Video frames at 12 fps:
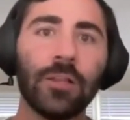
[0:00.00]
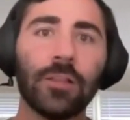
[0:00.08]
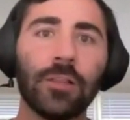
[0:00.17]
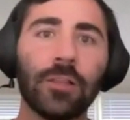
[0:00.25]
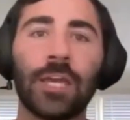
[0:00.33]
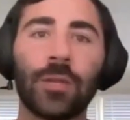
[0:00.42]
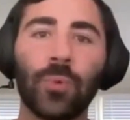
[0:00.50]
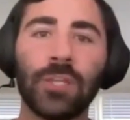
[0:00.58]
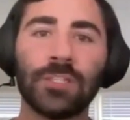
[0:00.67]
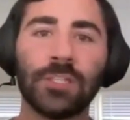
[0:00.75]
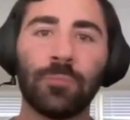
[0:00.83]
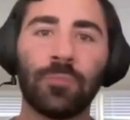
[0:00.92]
Like 10
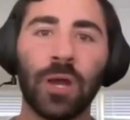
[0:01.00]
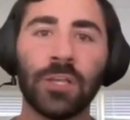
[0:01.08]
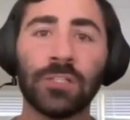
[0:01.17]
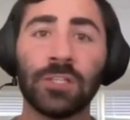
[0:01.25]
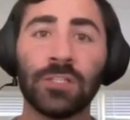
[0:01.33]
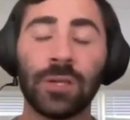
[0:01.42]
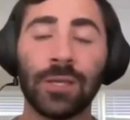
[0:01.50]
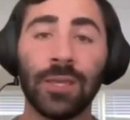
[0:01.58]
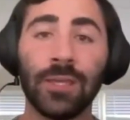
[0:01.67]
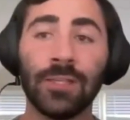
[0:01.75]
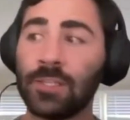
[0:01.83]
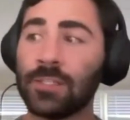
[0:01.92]
weeks into the process, they're like,
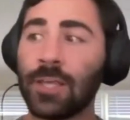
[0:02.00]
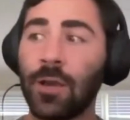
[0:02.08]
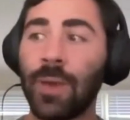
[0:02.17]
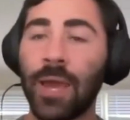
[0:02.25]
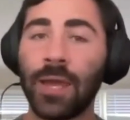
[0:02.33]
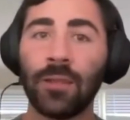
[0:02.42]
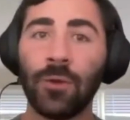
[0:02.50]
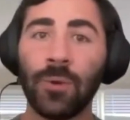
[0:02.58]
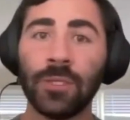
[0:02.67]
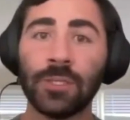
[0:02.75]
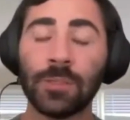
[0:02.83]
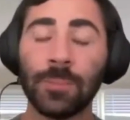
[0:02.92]
is this how bad it
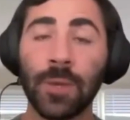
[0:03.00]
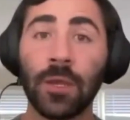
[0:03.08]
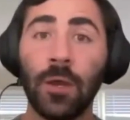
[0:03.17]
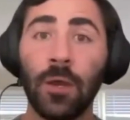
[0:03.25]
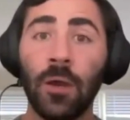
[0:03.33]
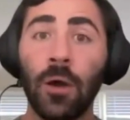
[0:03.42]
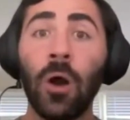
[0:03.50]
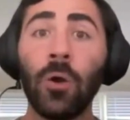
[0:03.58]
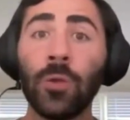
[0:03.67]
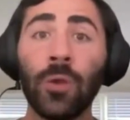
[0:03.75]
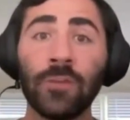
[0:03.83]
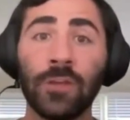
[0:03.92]
always is? I'm like, oh,
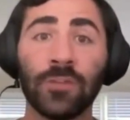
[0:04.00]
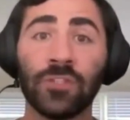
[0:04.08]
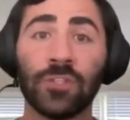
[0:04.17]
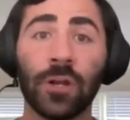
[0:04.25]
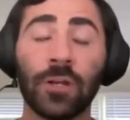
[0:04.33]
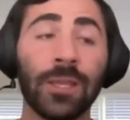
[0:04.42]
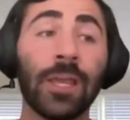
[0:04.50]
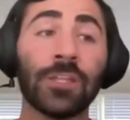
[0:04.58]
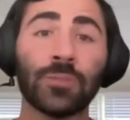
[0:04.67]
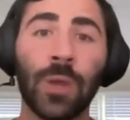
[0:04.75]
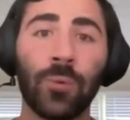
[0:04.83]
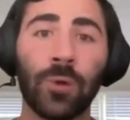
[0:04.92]
you haven't even started. It
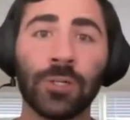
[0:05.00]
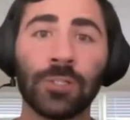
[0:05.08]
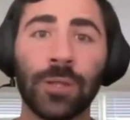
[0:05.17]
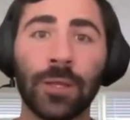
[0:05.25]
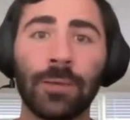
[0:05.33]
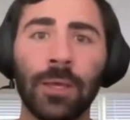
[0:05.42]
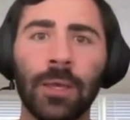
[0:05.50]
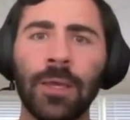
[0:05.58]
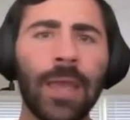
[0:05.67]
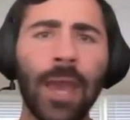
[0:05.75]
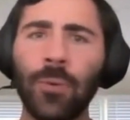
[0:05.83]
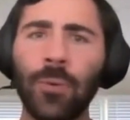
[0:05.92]
gets way worse. They're like,
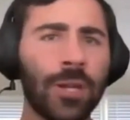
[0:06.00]
I don't